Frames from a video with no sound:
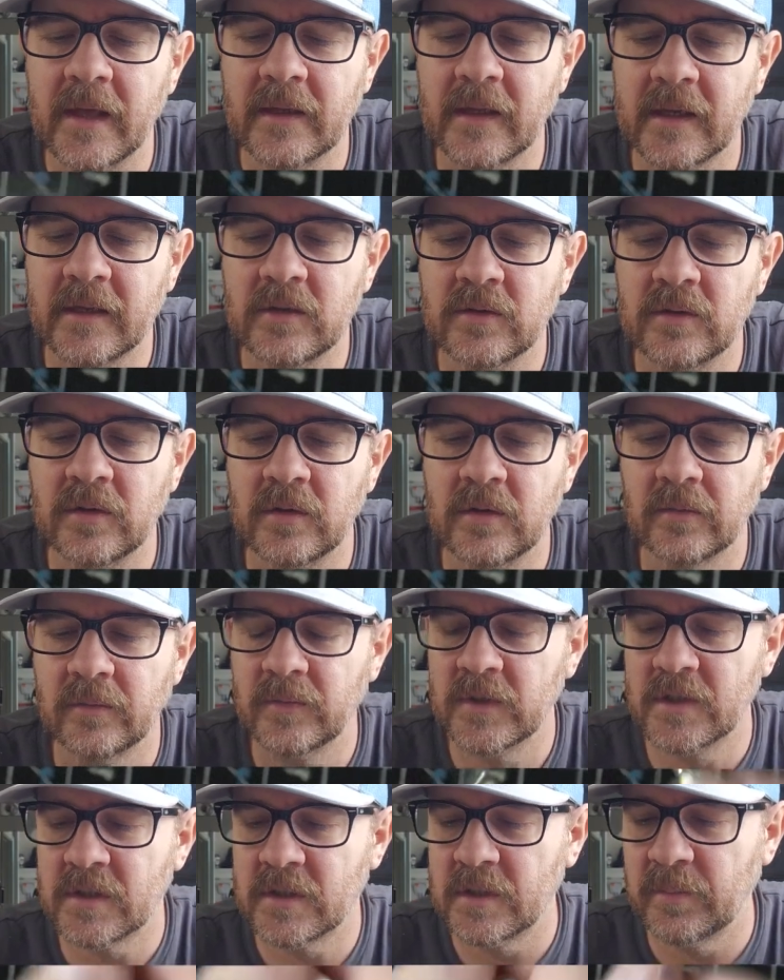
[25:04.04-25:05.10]
like you do your
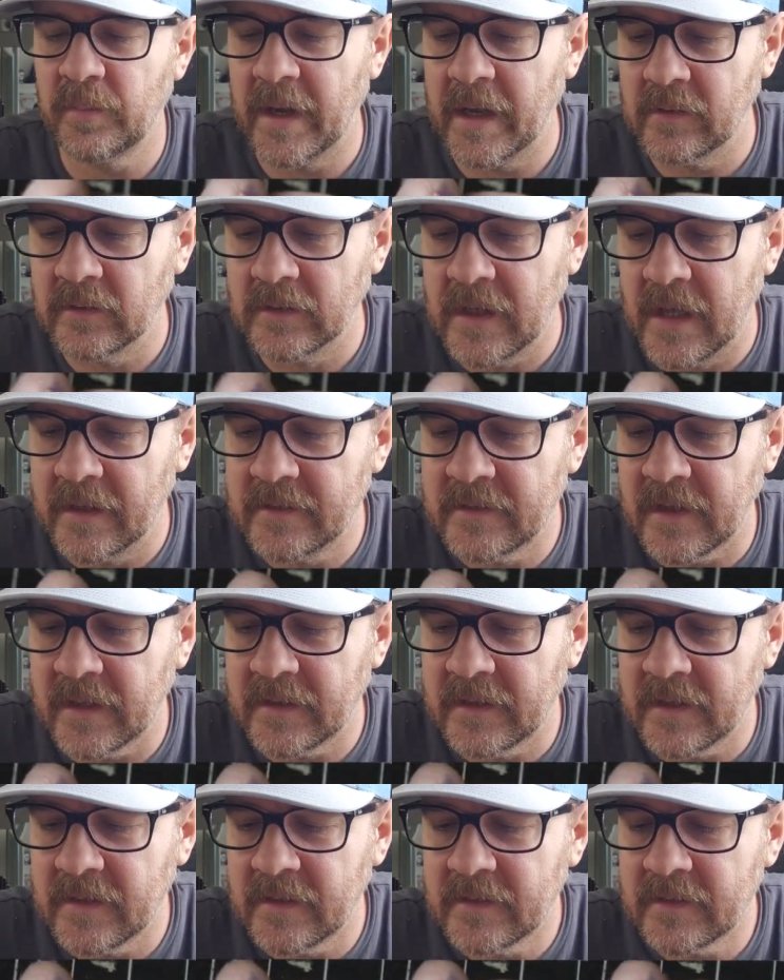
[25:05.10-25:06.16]
panel lines like
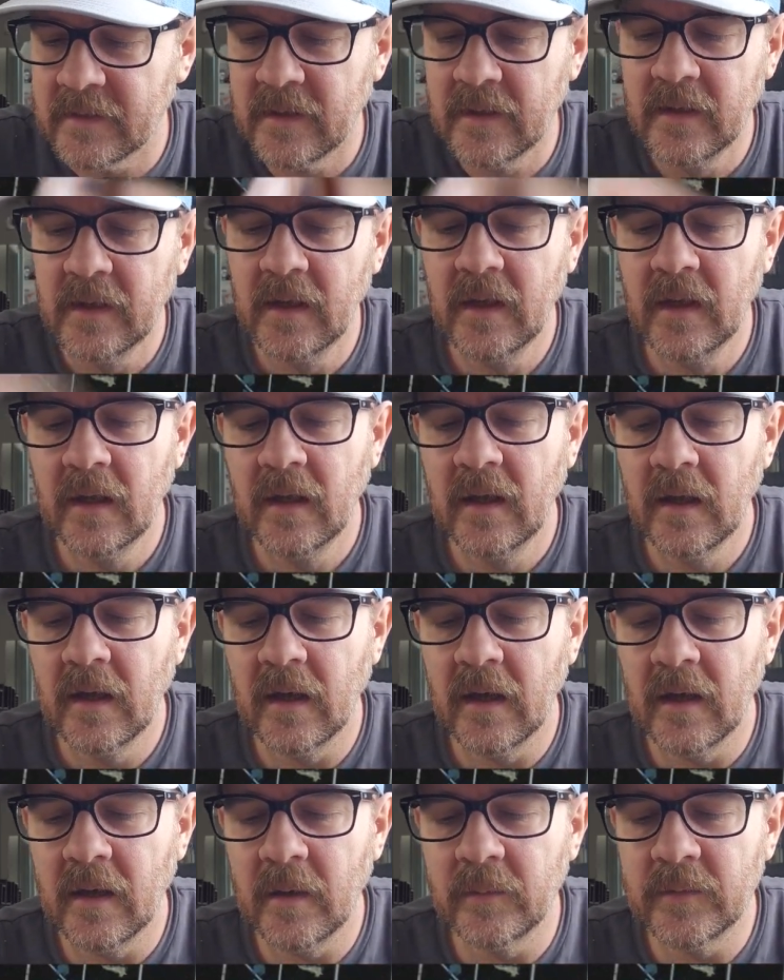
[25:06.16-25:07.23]
this,
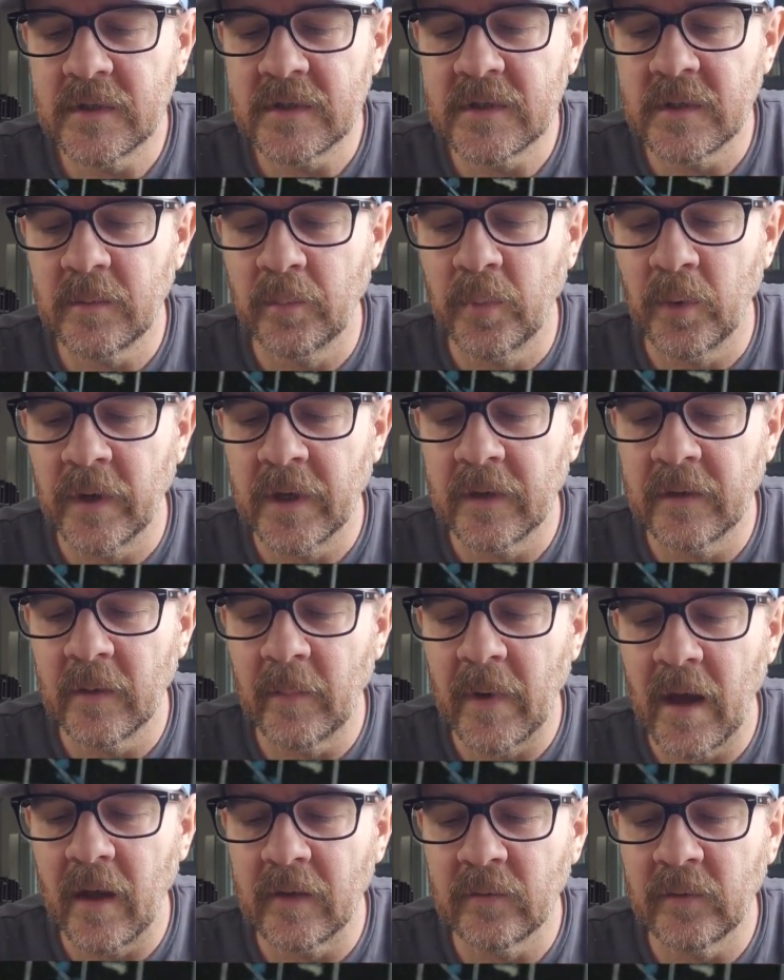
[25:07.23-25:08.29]
just to bring them
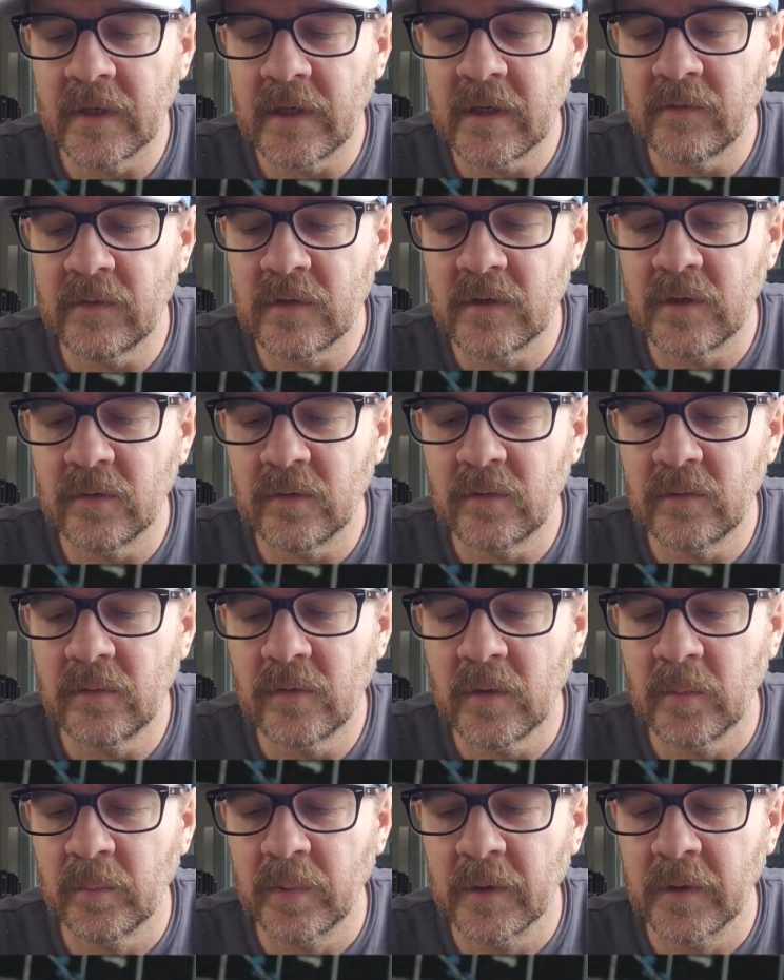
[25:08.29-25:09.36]
out. We can even do
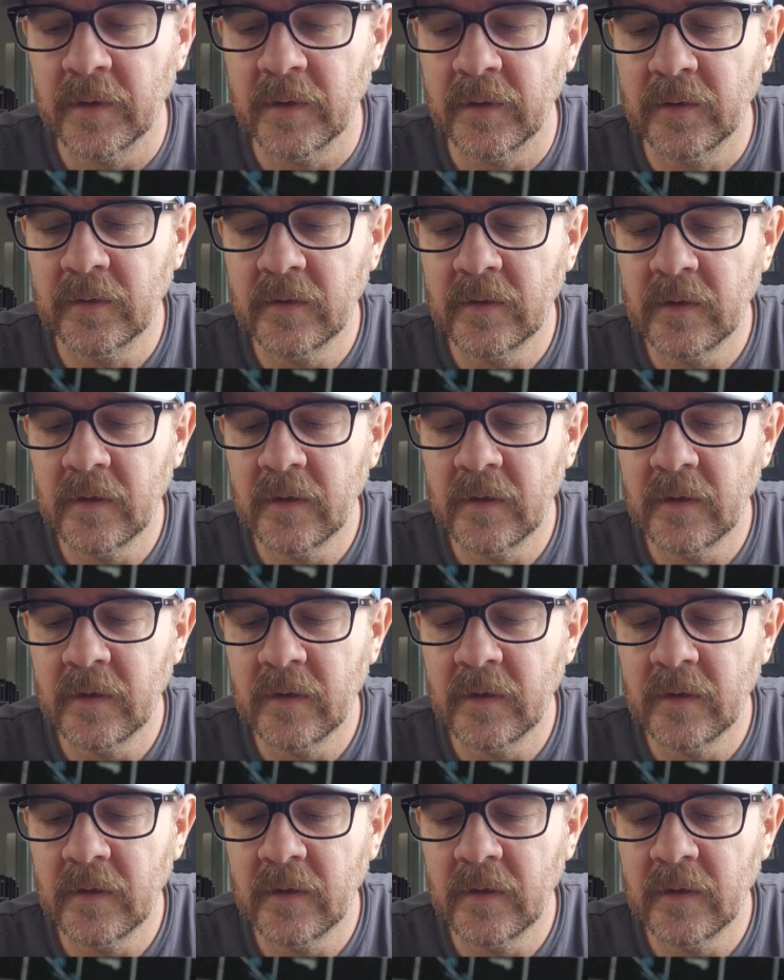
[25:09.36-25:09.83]
the blue.